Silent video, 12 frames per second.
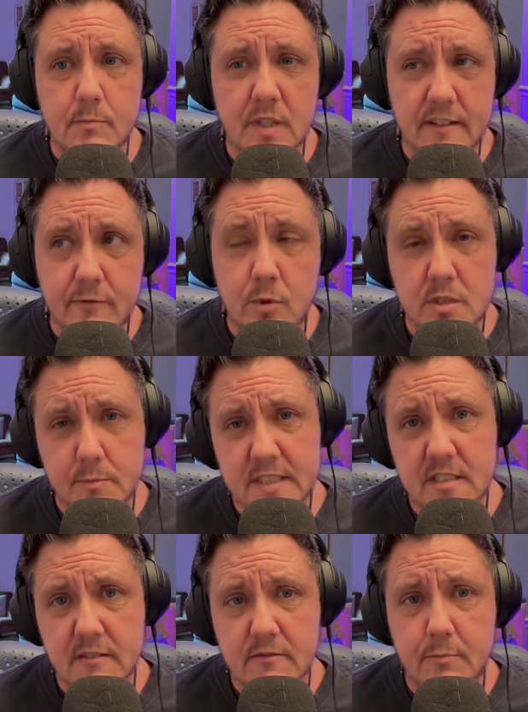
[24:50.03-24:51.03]
but I forced
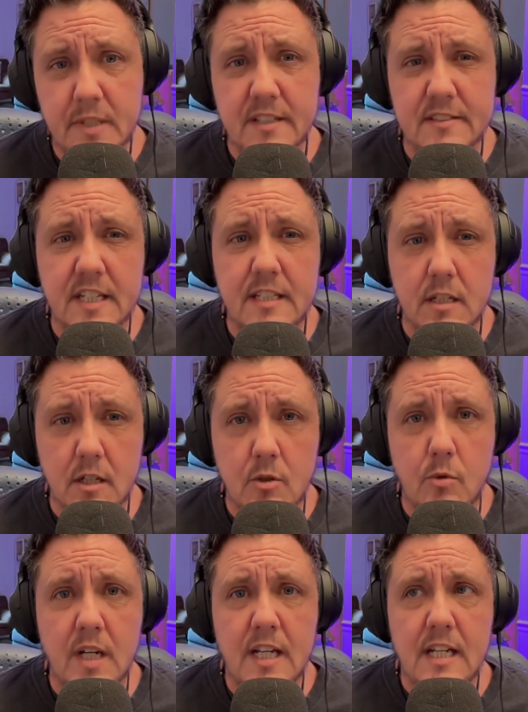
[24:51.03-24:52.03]
myself because I
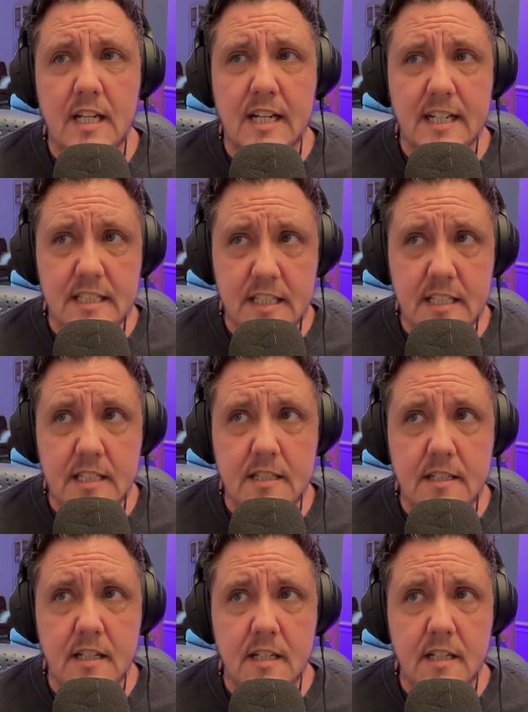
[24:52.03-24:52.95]
know I needed